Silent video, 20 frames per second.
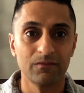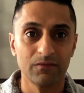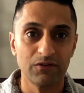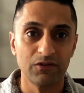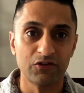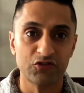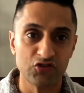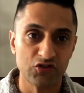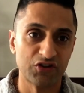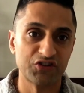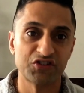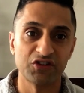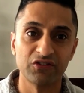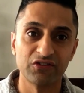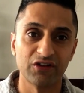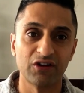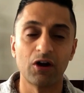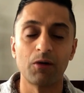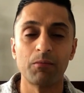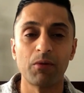
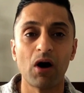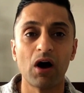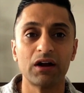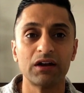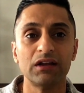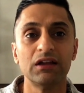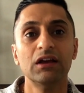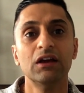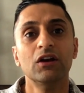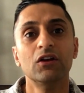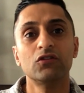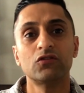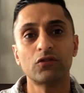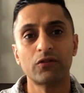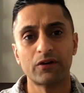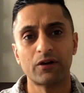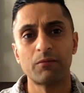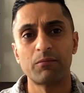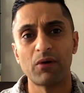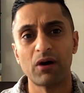nutritions in our body, so
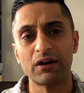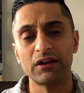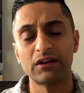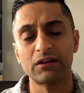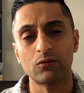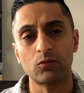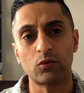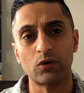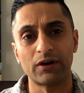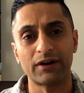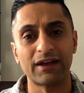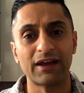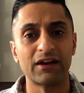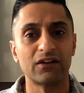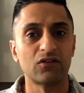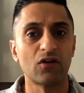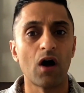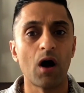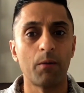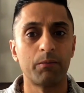then our body can work at
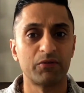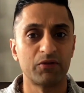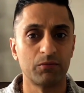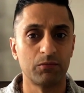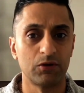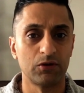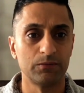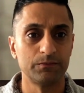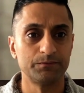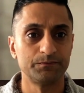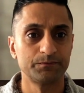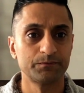its optimal.